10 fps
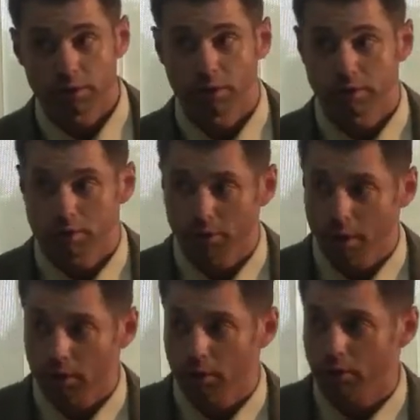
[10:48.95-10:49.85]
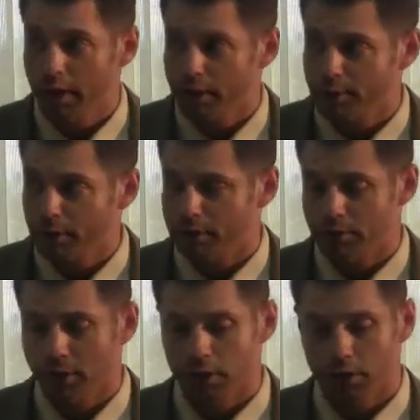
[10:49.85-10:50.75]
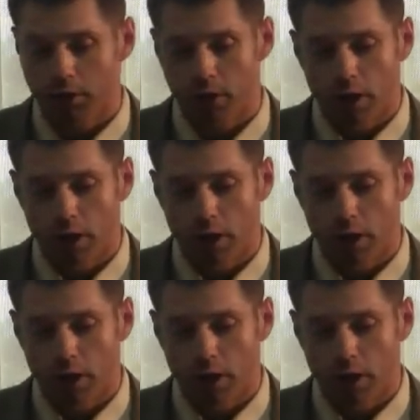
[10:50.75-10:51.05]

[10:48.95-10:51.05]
citizen standing, taxpayer standing,